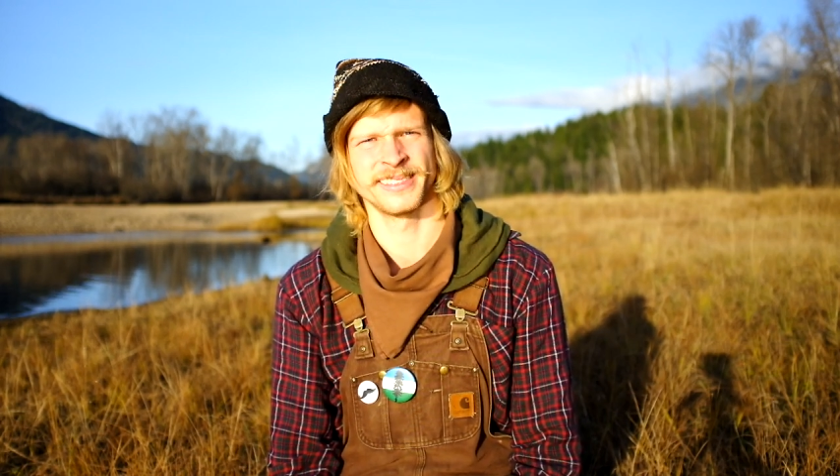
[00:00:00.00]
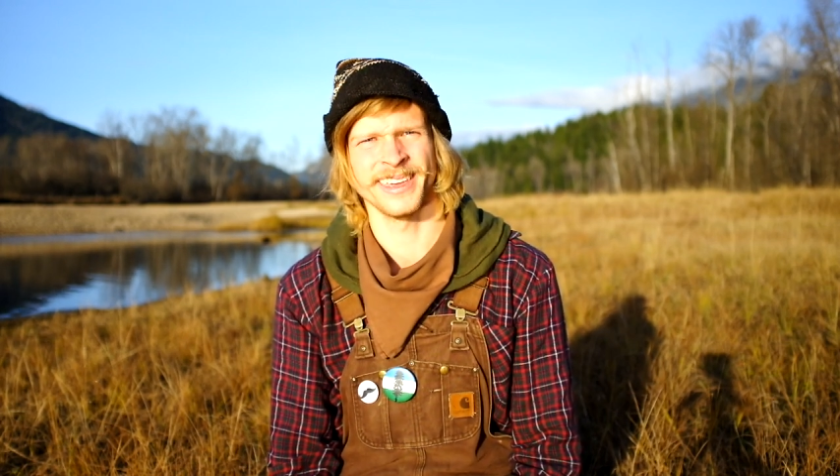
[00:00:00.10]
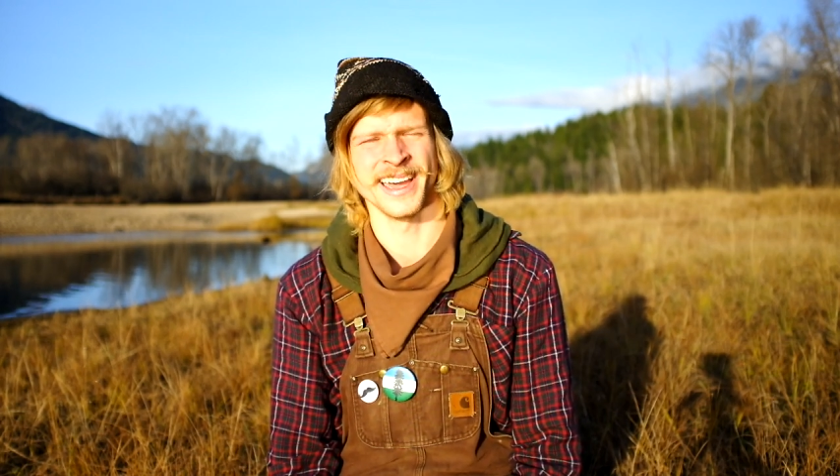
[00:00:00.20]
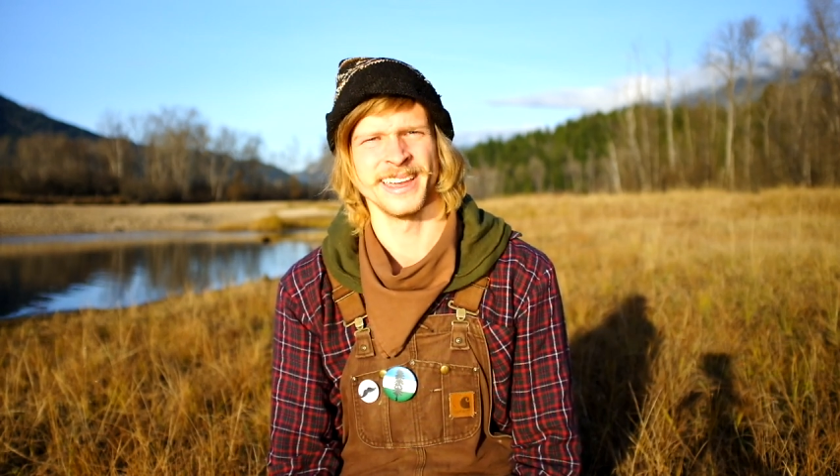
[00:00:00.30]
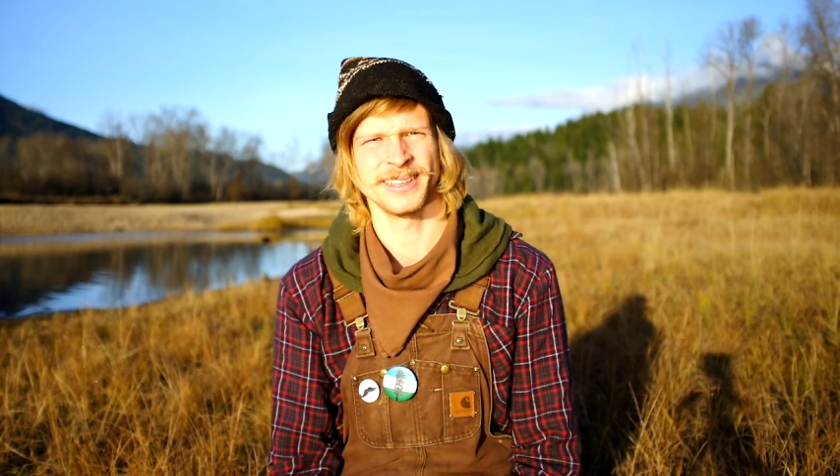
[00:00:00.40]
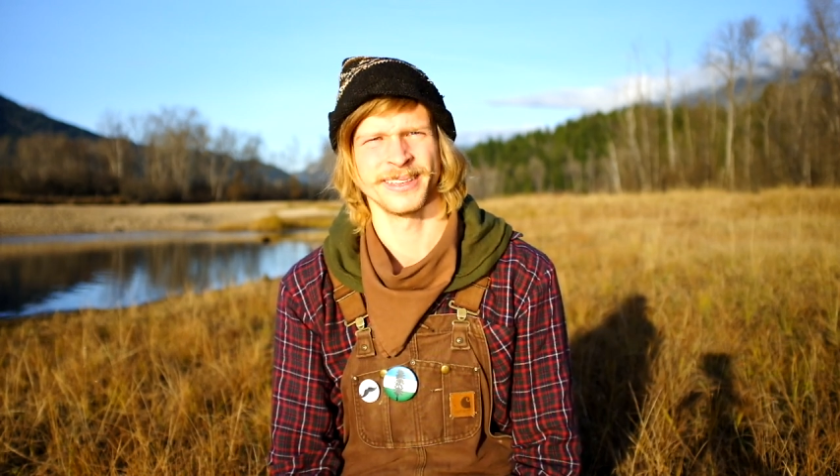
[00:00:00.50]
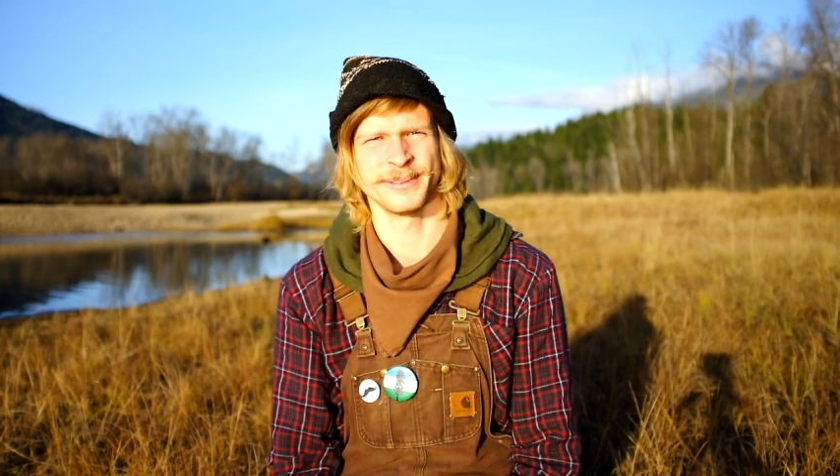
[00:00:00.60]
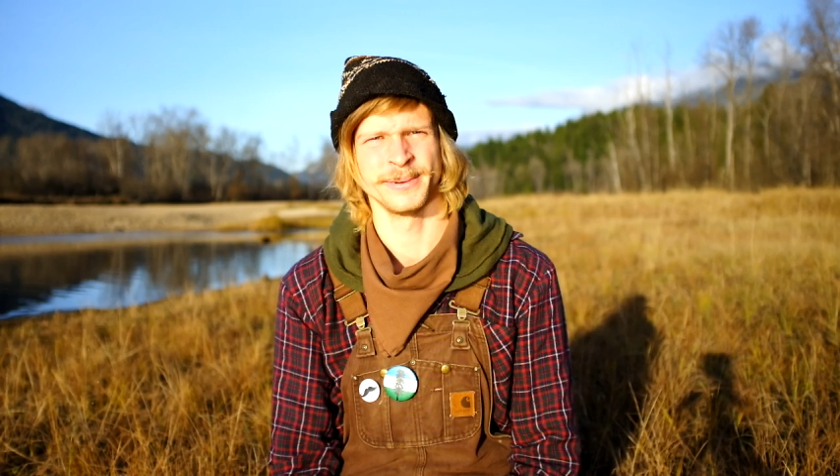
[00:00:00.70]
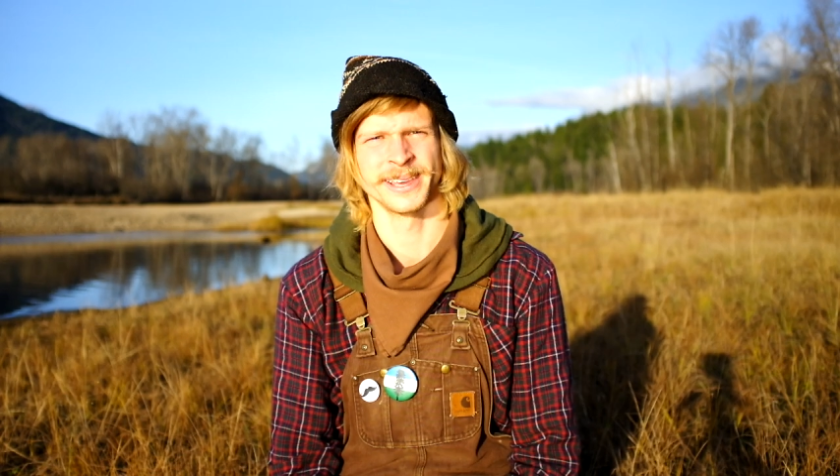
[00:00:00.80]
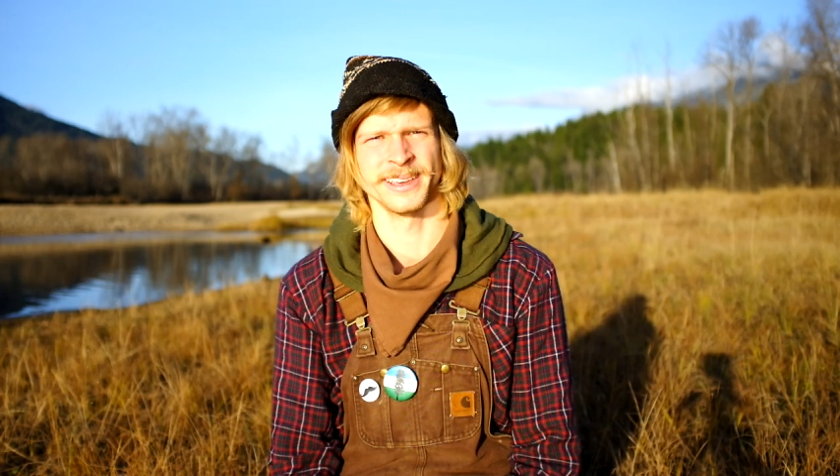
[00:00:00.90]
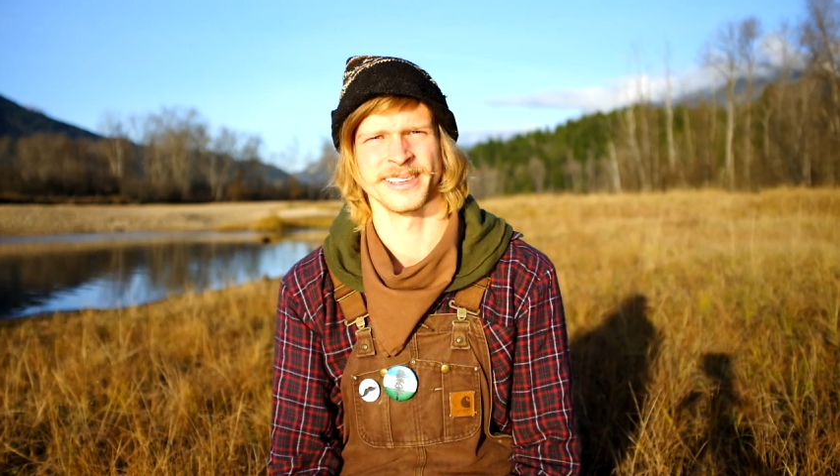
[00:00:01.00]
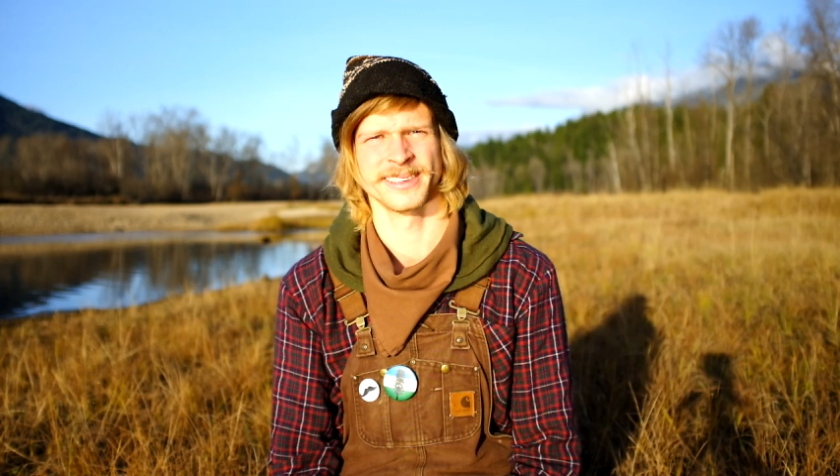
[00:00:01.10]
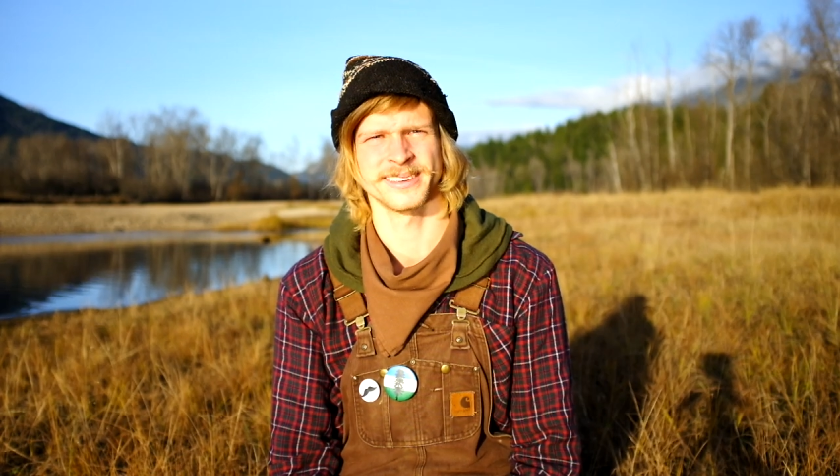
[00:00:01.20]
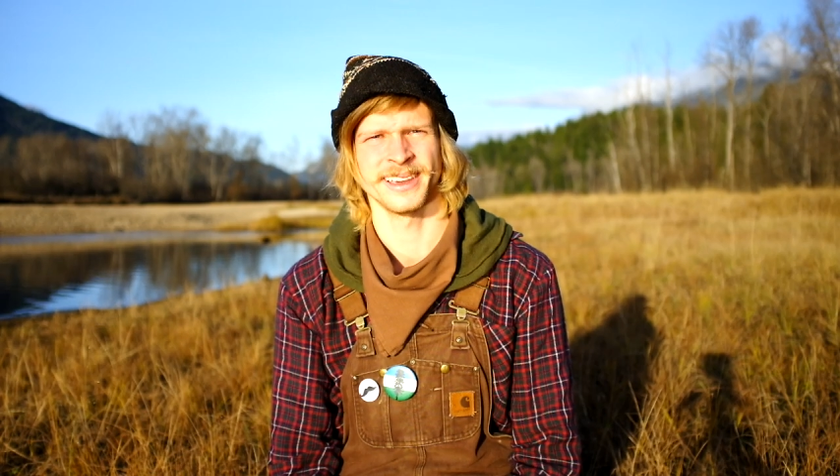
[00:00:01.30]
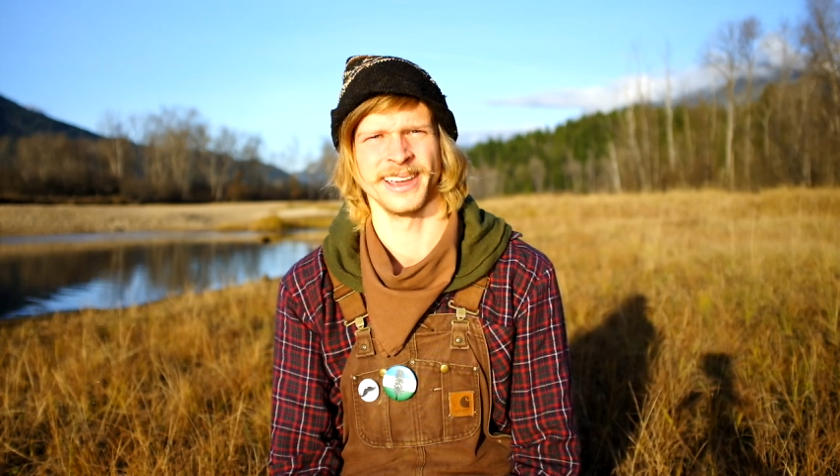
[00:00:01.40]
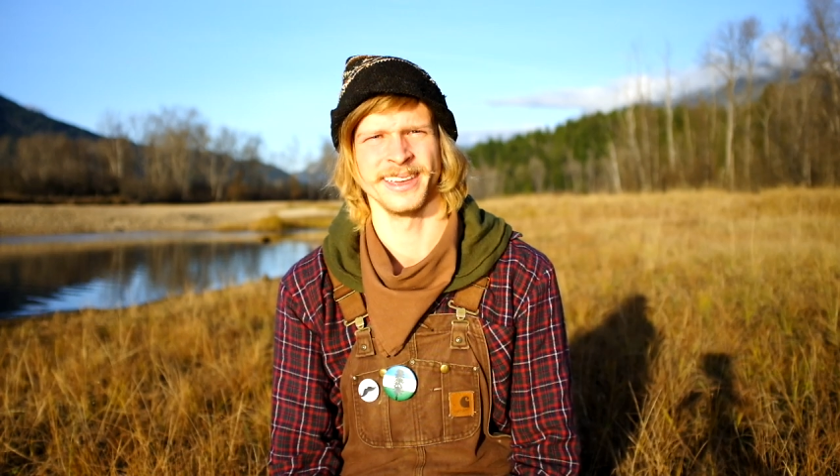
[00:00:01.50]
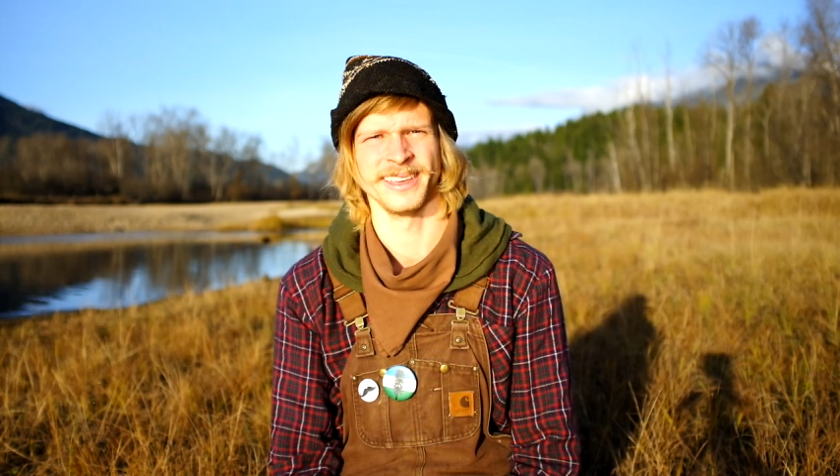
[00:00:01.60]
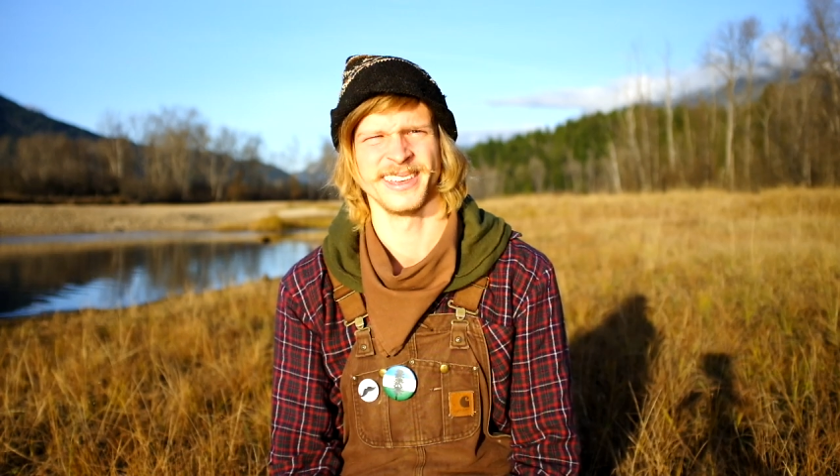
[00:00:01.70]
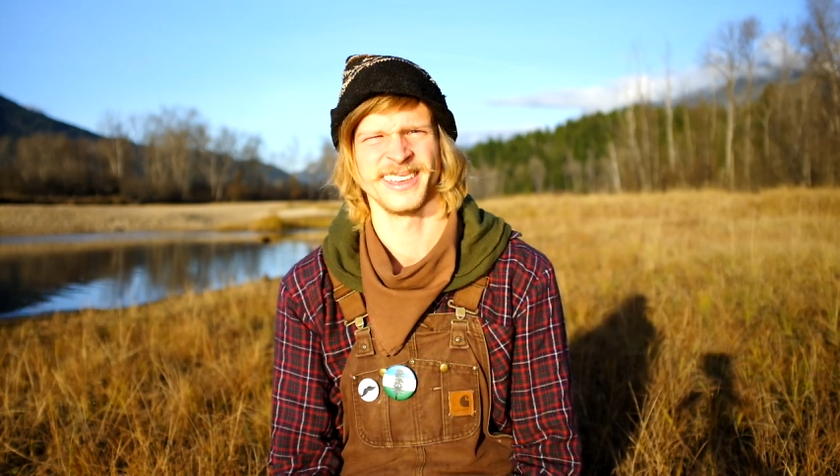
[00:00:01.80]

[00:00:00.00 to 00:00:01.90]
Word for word: that, because I